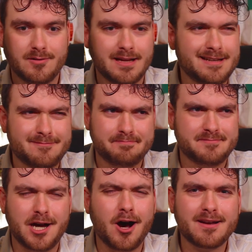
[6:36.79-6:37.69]
like
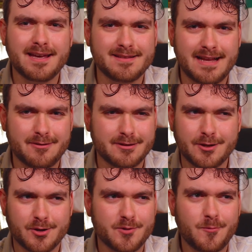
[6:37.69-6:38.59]
talking loudly
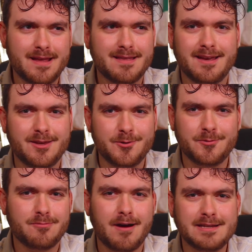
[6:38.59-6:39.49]
or the way that
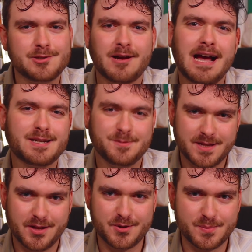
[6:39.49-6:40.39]
you interact
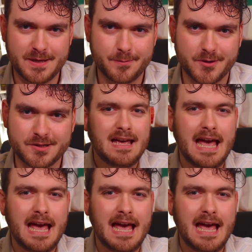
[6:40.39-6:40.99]
with other people.